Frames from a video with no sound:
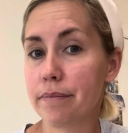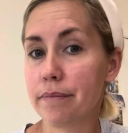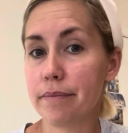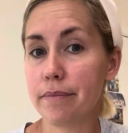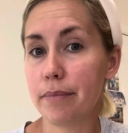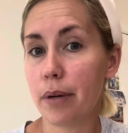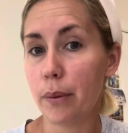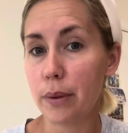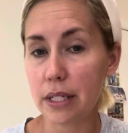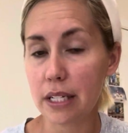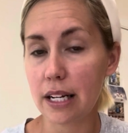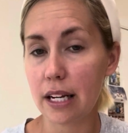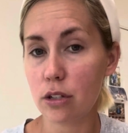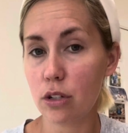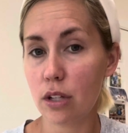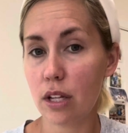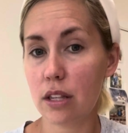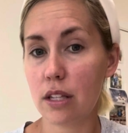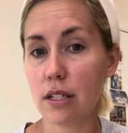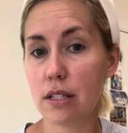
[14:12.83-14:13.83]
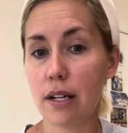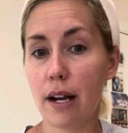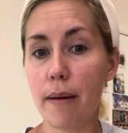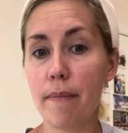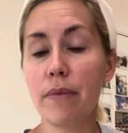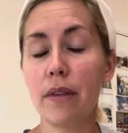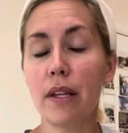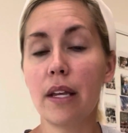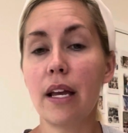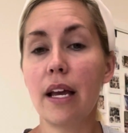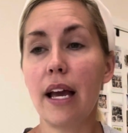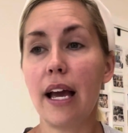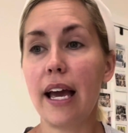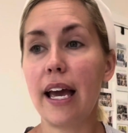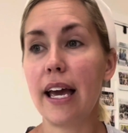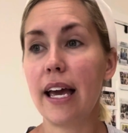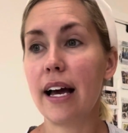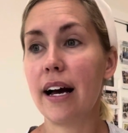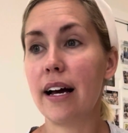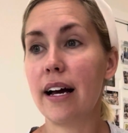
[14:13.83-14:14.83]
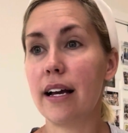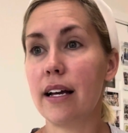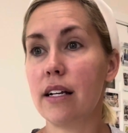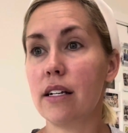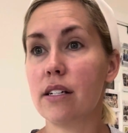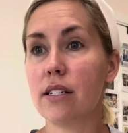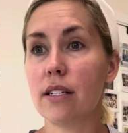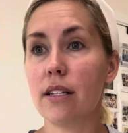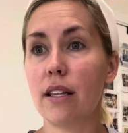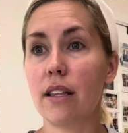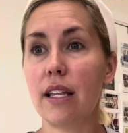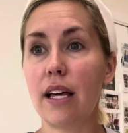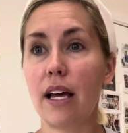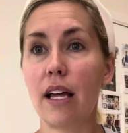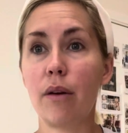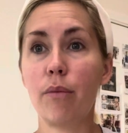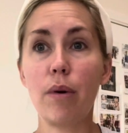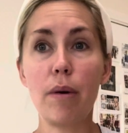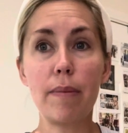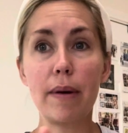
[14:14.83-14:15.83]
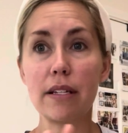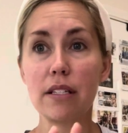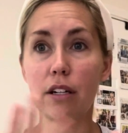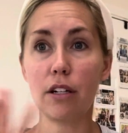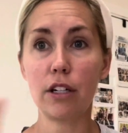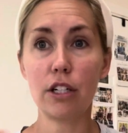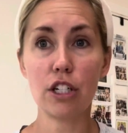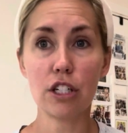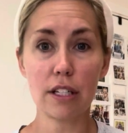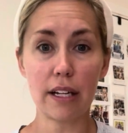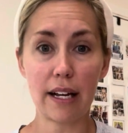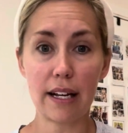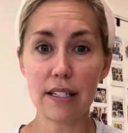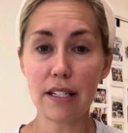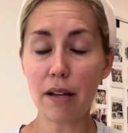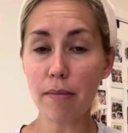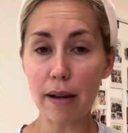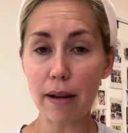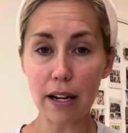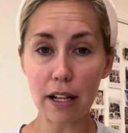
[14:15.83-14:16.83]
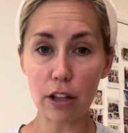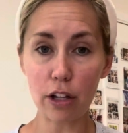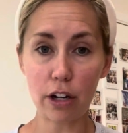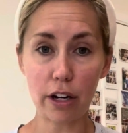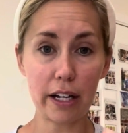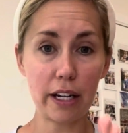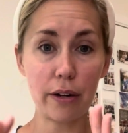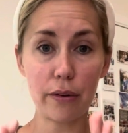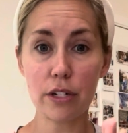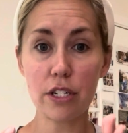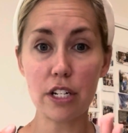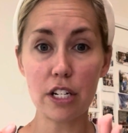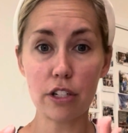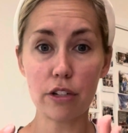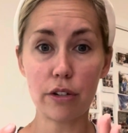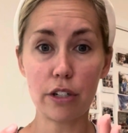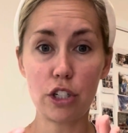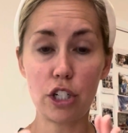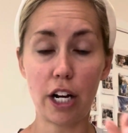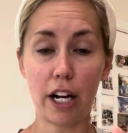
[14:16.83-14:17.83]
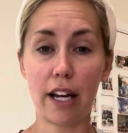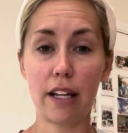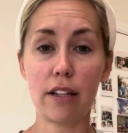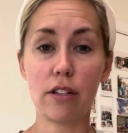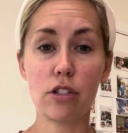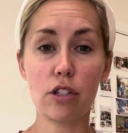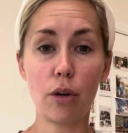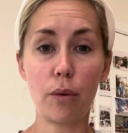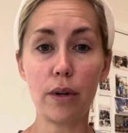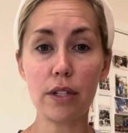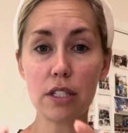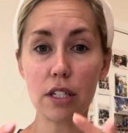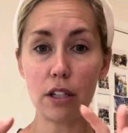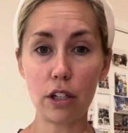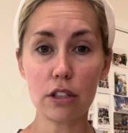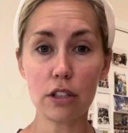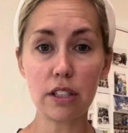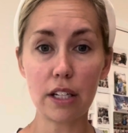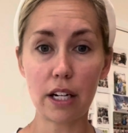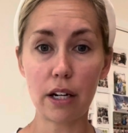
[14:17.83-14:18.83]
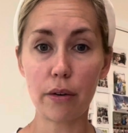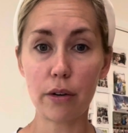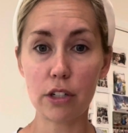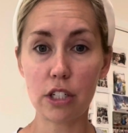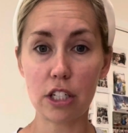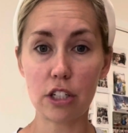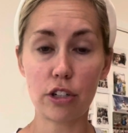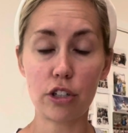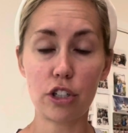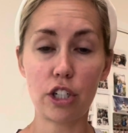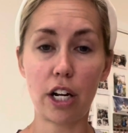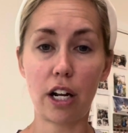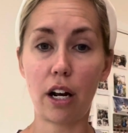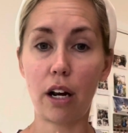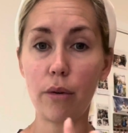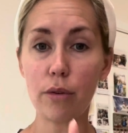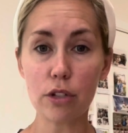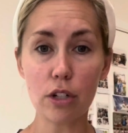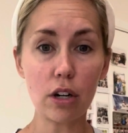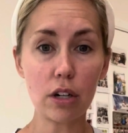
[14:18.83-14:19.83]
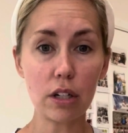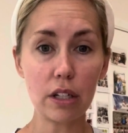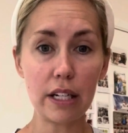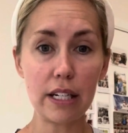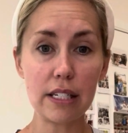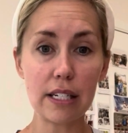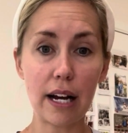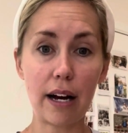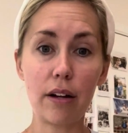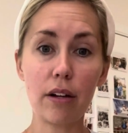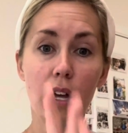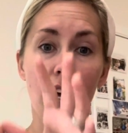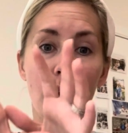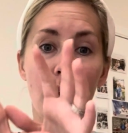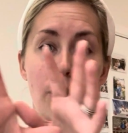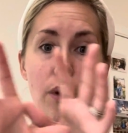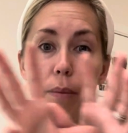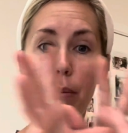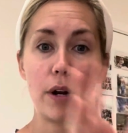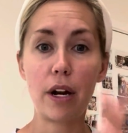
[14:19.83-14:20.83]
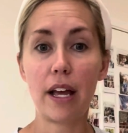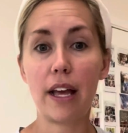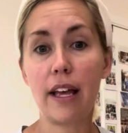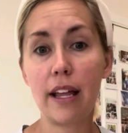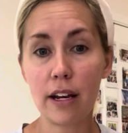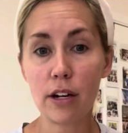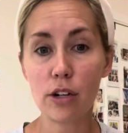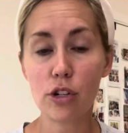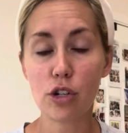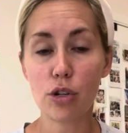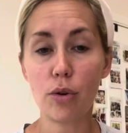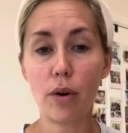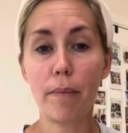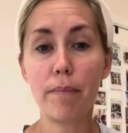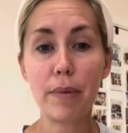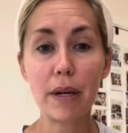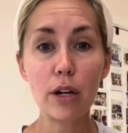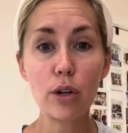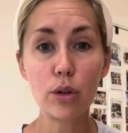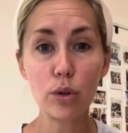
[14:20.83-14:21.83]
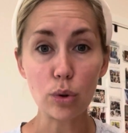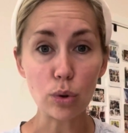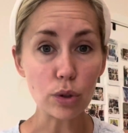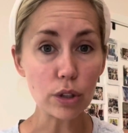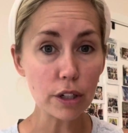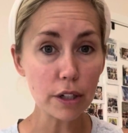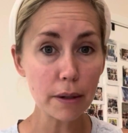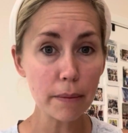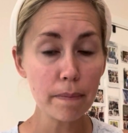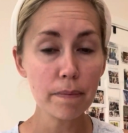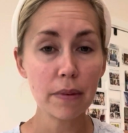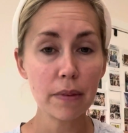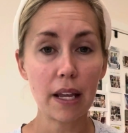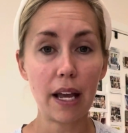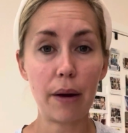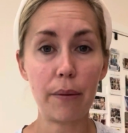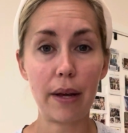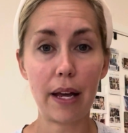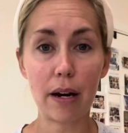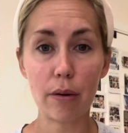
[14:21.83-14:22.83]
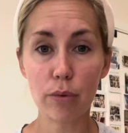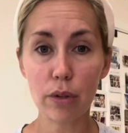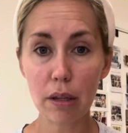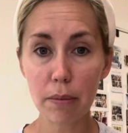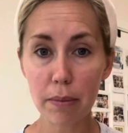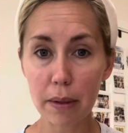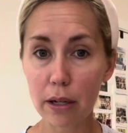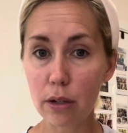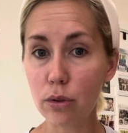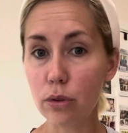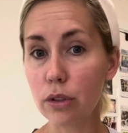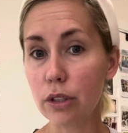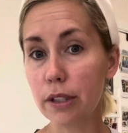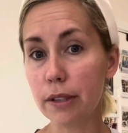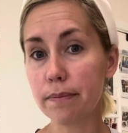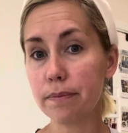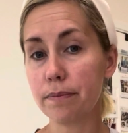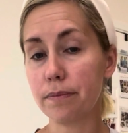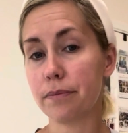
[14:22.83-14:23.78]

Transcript: but we did not do that this time. And then we basically just, like I said, made it look like a rotisserie chicken. So once it looked like a rotisserie chicken, it was all cleaned out. We put it into a big cooler, and we had a really big cooler,